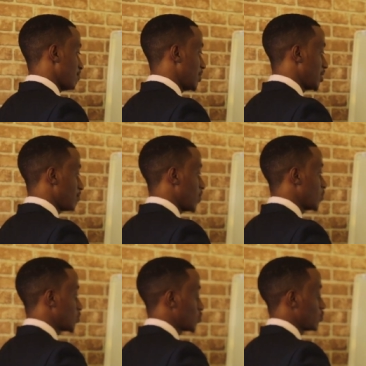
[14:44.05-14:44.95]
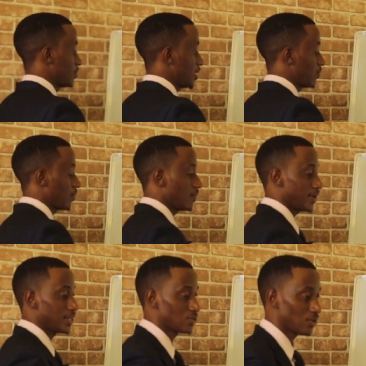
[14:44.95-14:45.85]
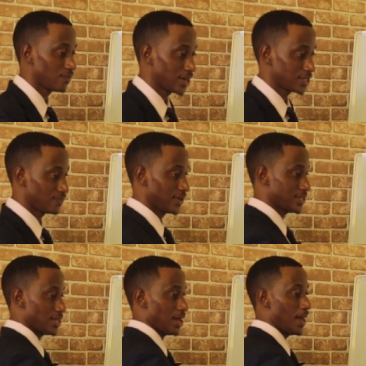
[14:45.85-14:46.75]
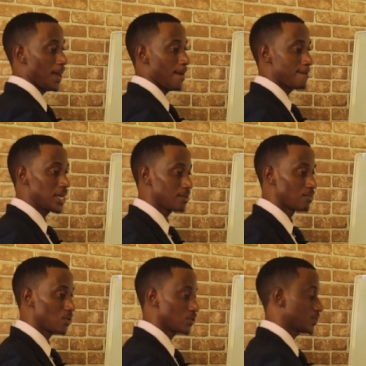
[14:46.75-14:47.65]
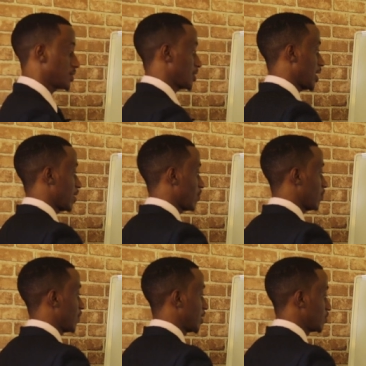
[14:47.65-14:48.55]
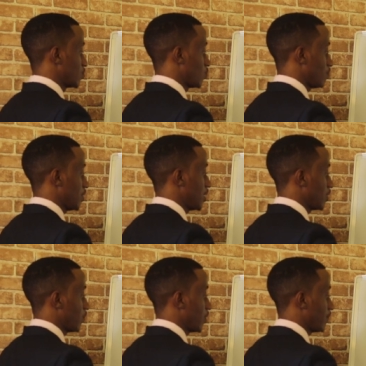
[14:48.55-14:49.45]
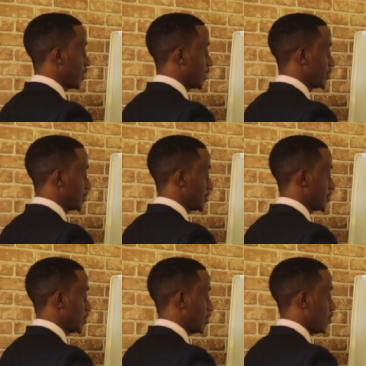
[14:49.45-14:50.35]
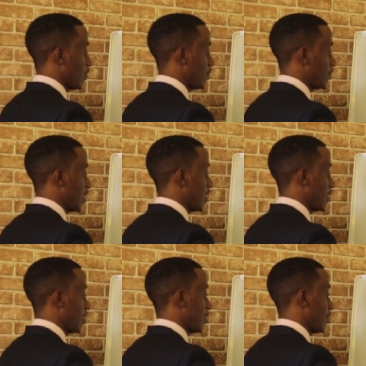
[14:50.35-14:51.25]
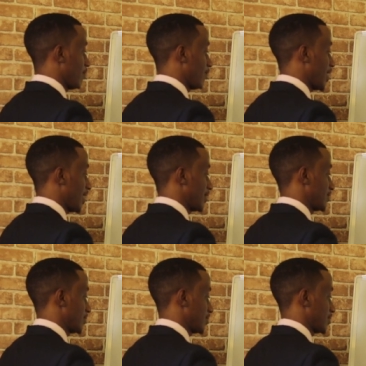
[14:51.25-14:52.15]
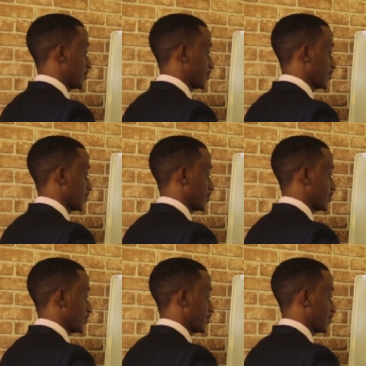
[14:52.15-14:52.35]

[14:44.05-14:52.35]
millimoles to milliequivalents or vice versa, millimoles are equivalent to milliequivalents over valence.